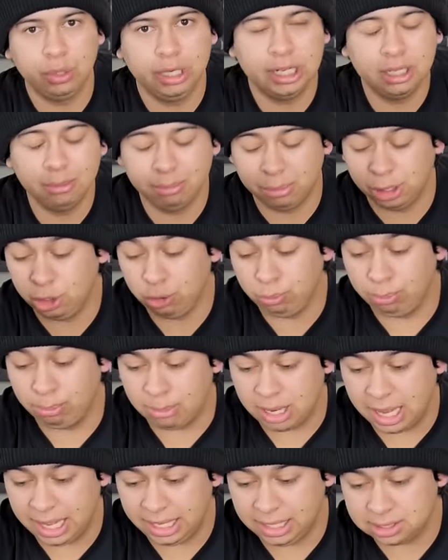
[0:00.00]
need them, but you
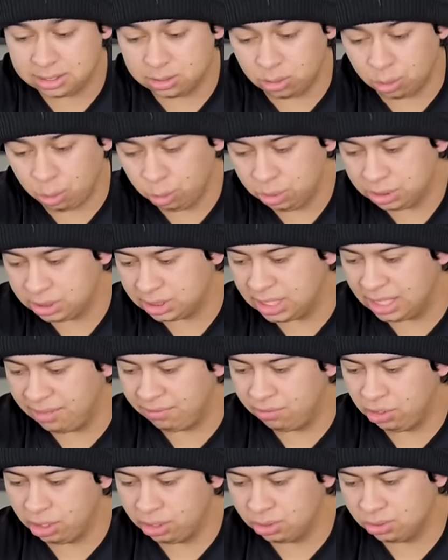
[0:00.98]
might, so always
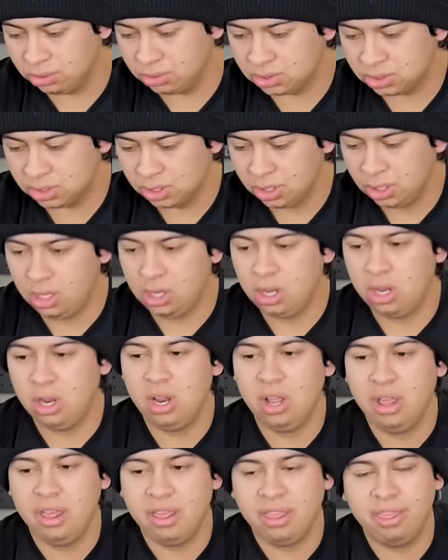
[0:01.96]
save those.
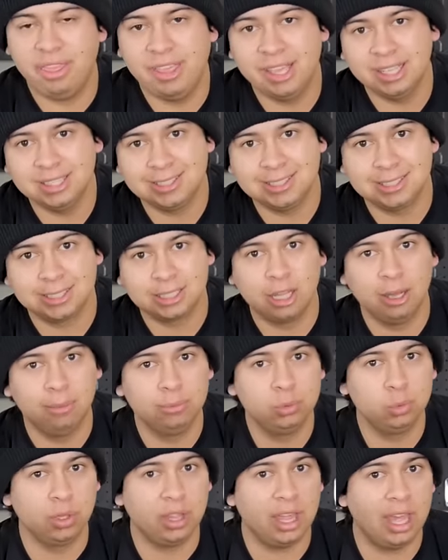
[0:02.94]
This
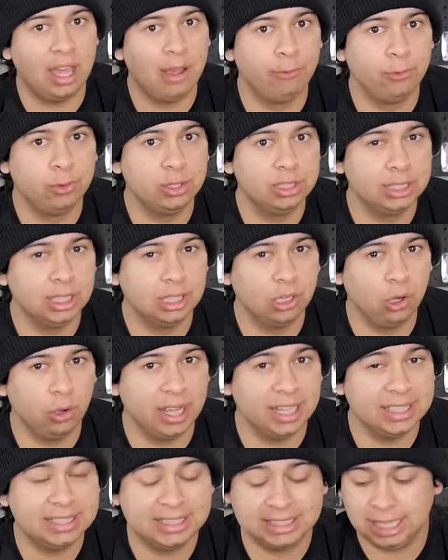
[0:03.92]
comes with every single
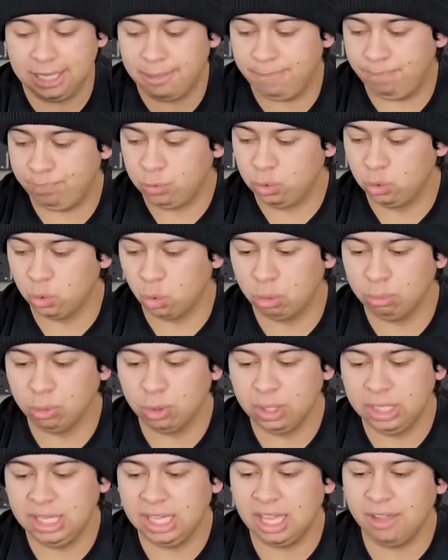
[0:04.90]
headset.
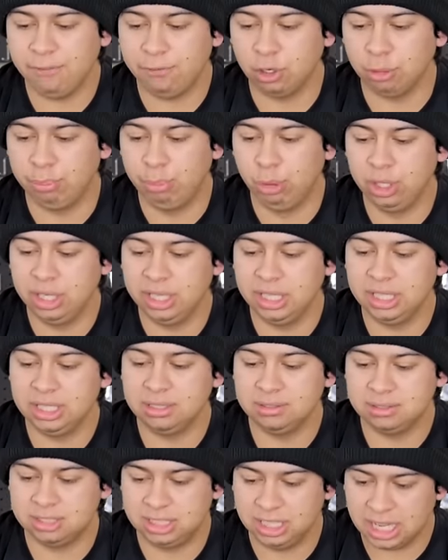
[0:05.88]
Normally, if you're
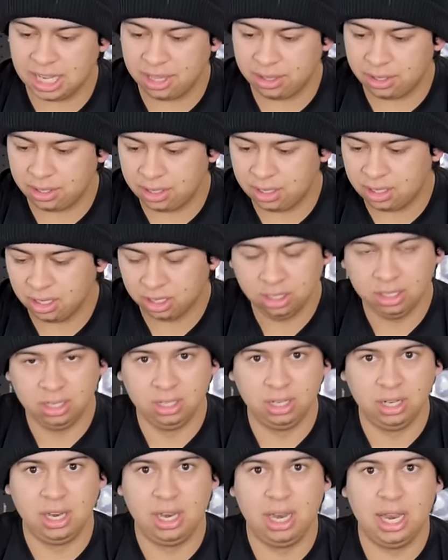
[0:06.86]
putting together
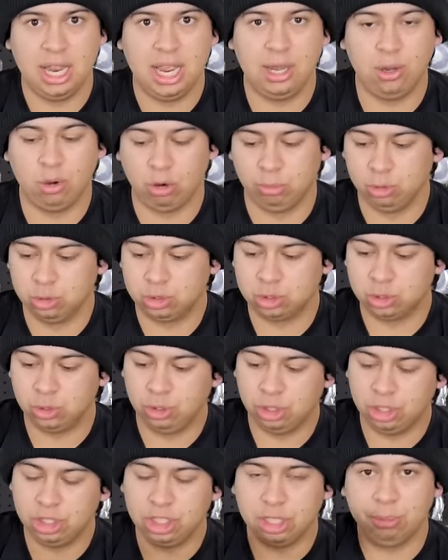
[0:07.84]
a normal
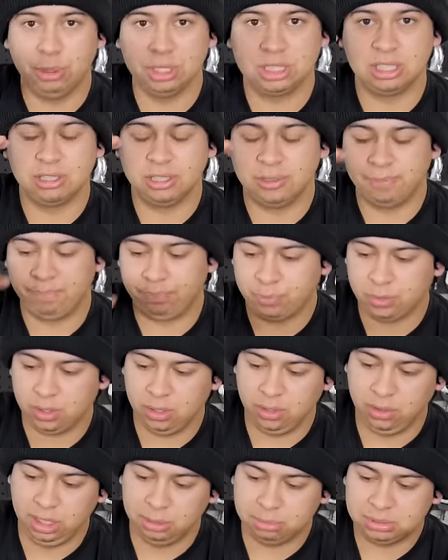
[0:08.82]
scooter, you're gonna put the
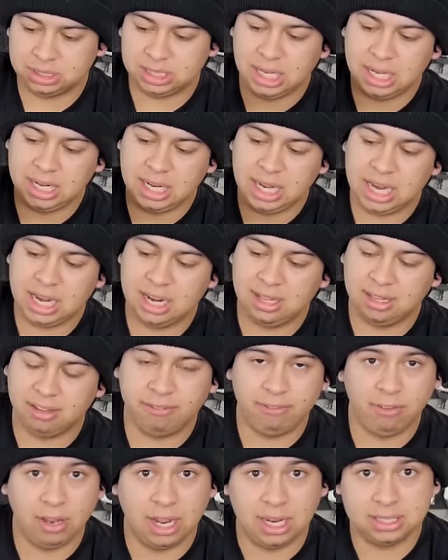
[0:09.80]
lip side in and the
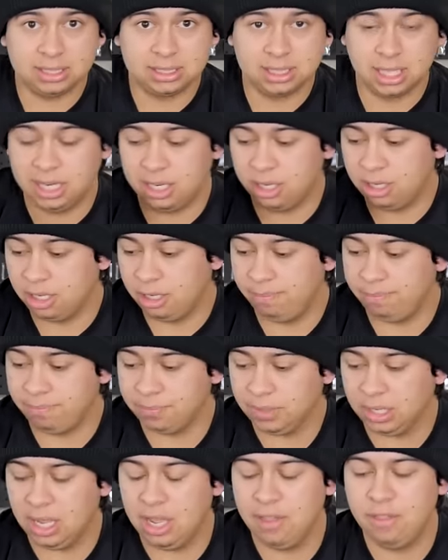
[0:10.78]
flat side
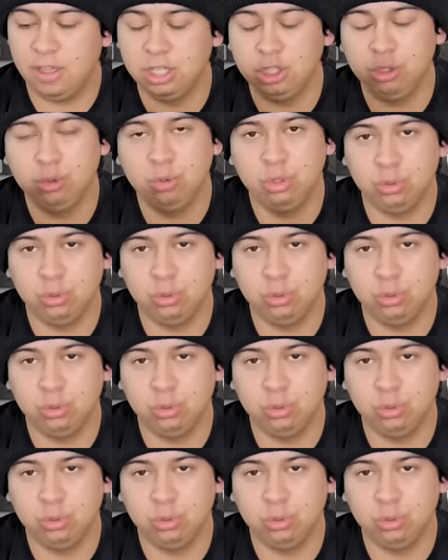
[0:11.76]
up, and then you'd